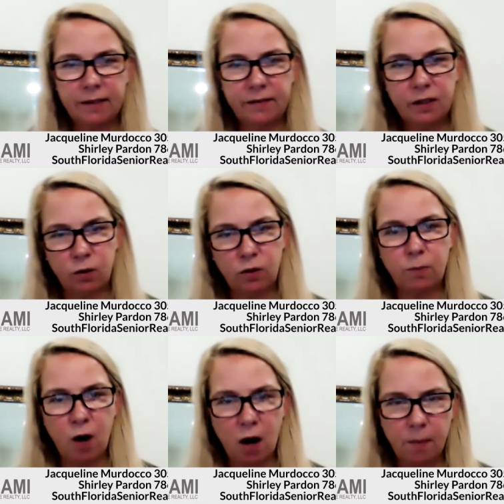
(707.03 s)
have sold the
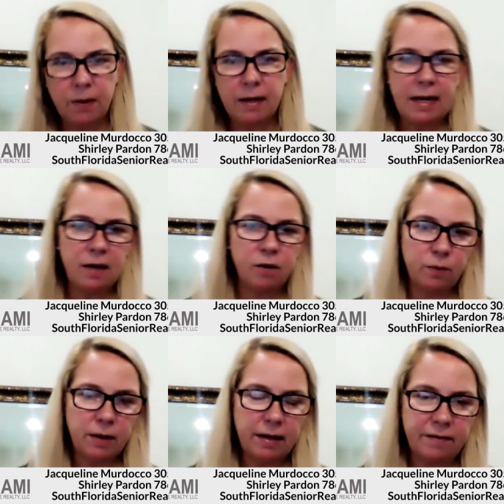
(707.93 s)
property or
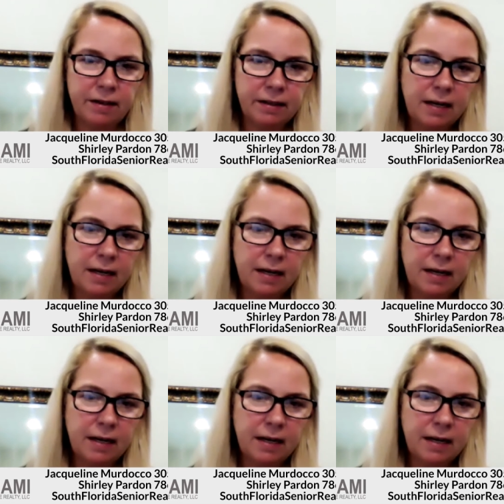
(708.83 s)
whatever.